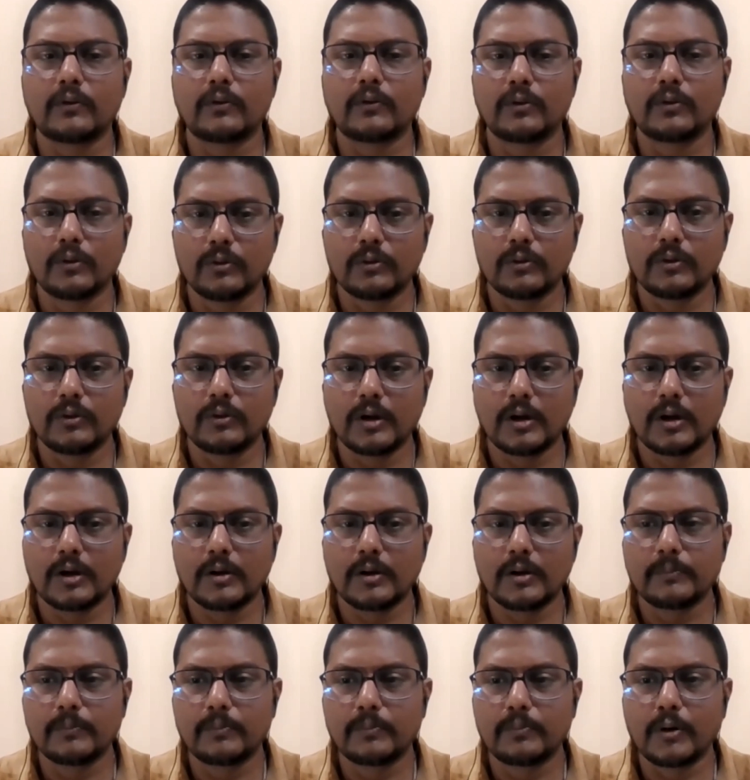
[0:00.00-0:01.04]
So
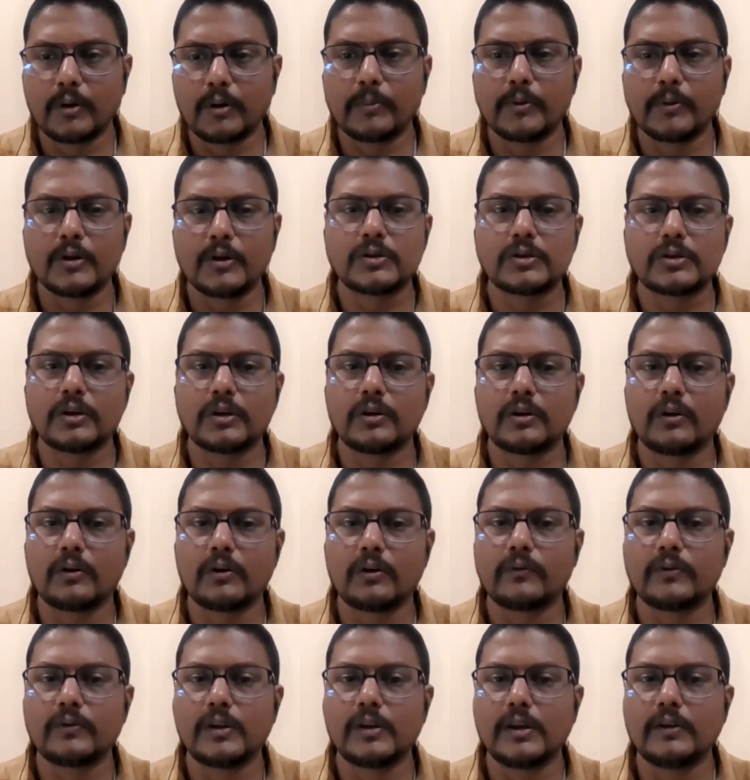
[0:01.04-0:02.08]
the population
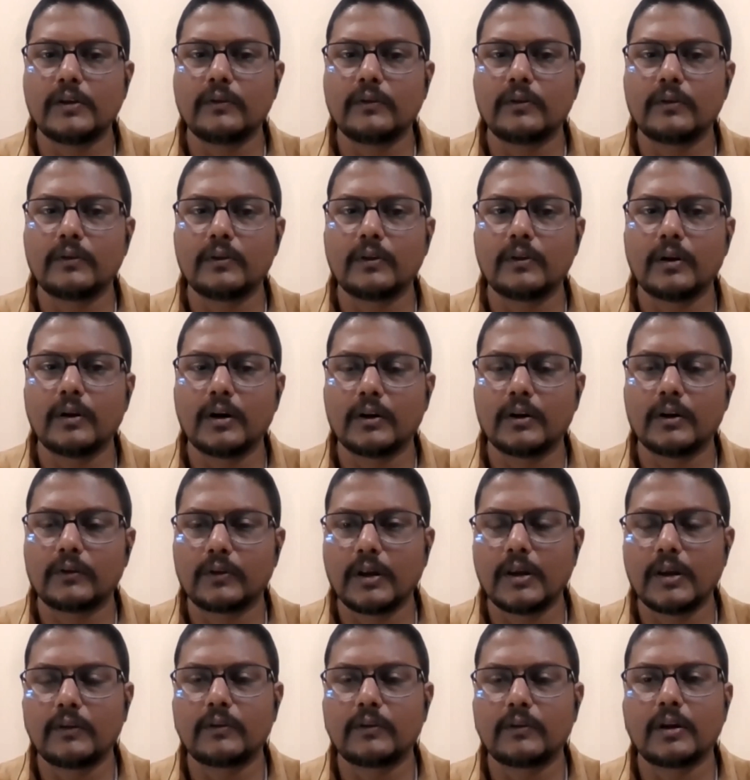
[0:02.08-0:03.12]
of these
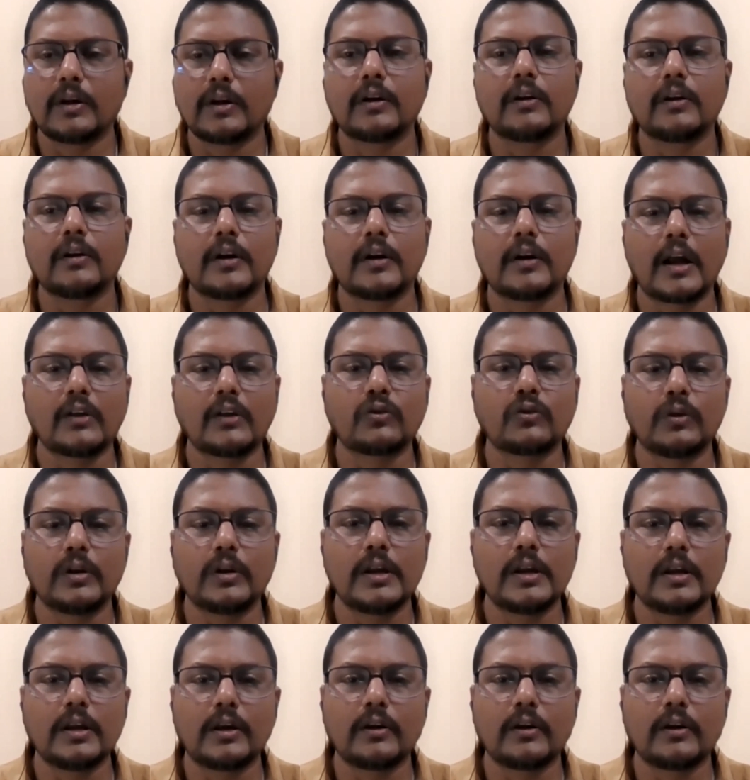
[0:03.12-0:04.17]
snakes are gradually
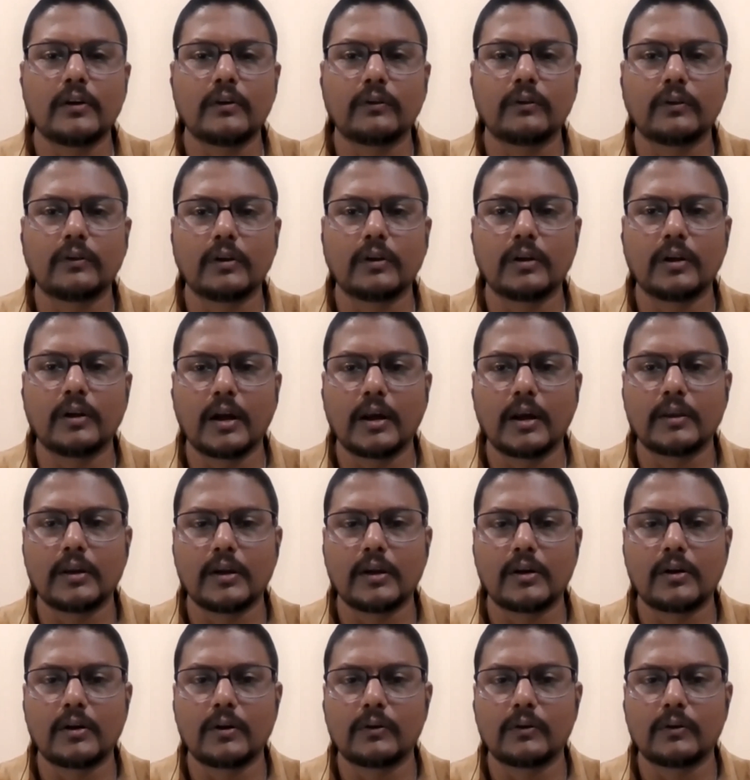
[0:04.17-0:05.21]
increasing, and they
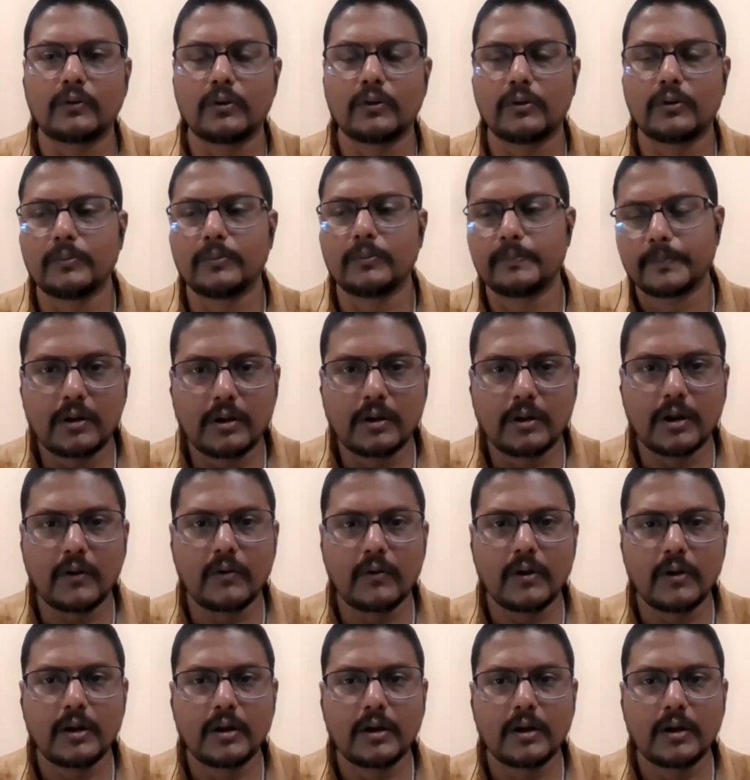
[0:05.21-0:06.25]
are also
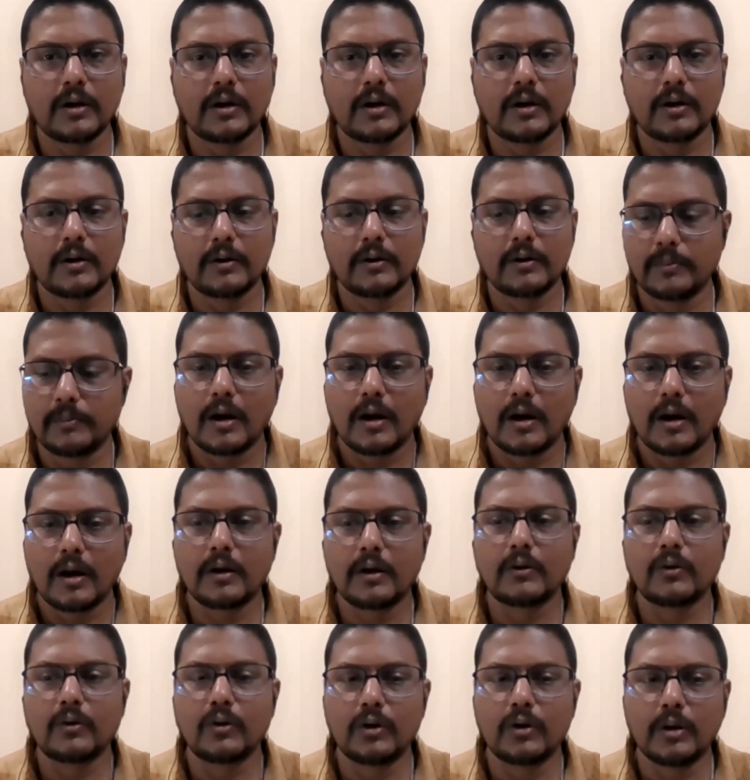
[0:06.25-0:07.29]
giving a
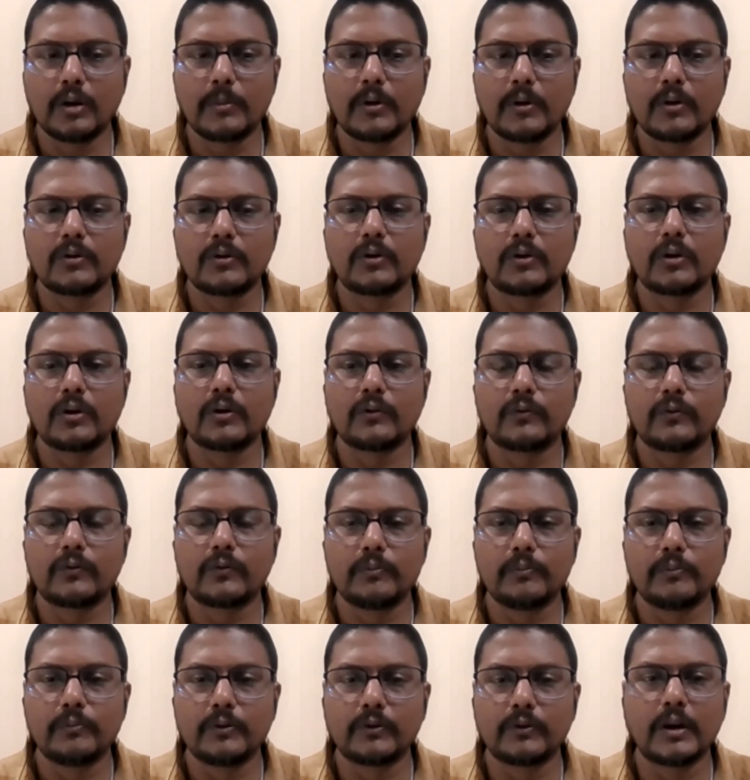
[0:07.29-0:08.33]
good amount of
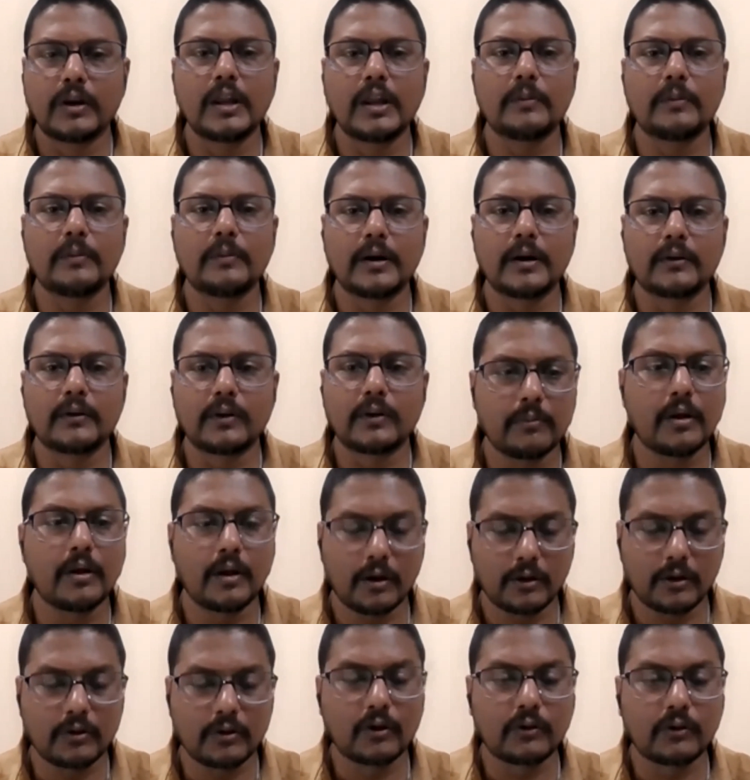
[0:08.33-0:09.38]
snake bites
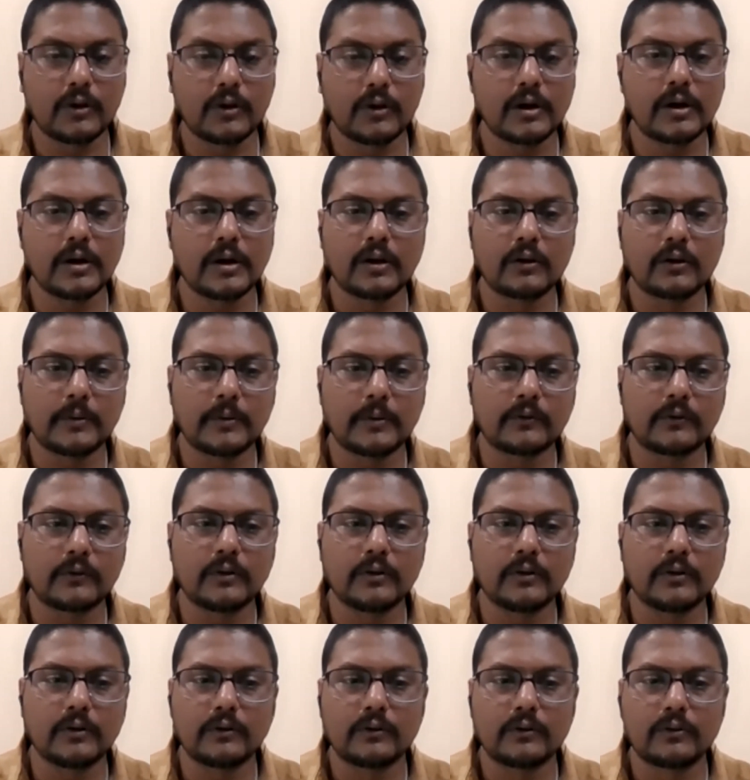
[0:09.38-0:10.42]
across India
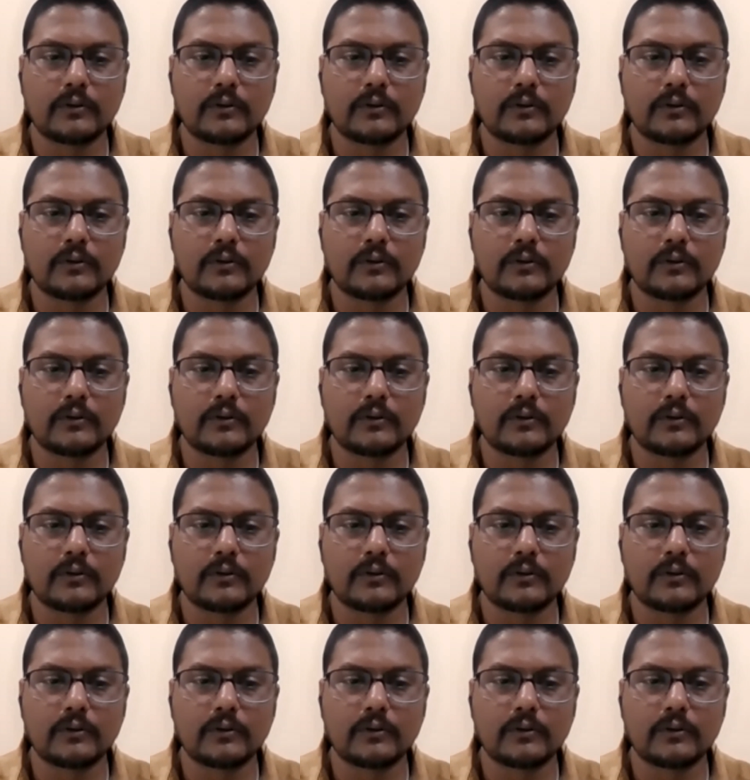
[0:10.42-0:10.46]
especially.